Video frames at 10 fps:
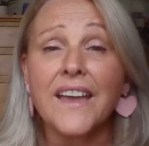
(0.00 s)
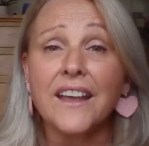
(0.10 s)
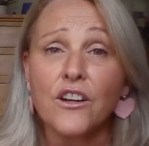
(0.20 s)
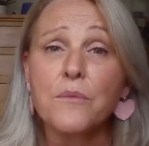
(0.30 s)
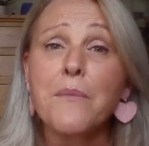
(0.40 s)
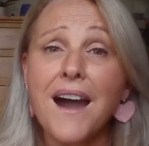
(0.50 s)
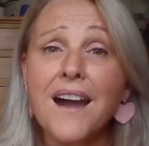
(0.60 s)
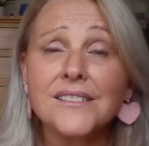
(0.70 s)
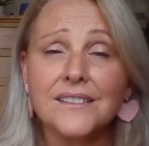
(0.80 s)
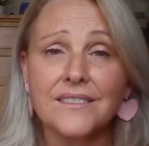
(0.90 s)
They are a
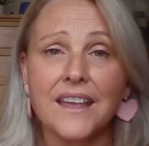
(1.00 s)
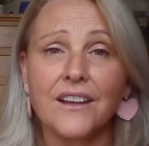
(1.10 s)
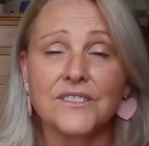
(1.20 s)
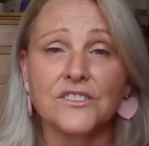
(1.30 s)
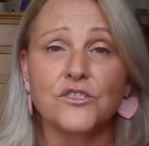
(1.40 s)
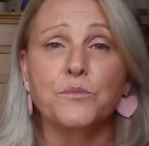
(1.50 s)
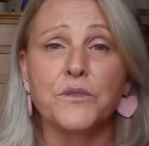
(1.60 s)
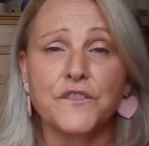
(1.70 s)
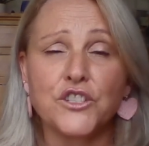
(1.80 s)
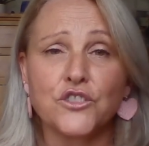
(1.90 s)
mask. They are a
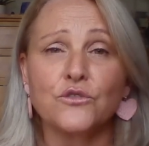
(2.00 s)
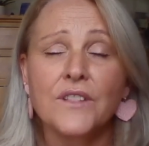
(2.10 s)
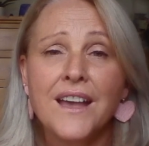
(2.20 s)
superficial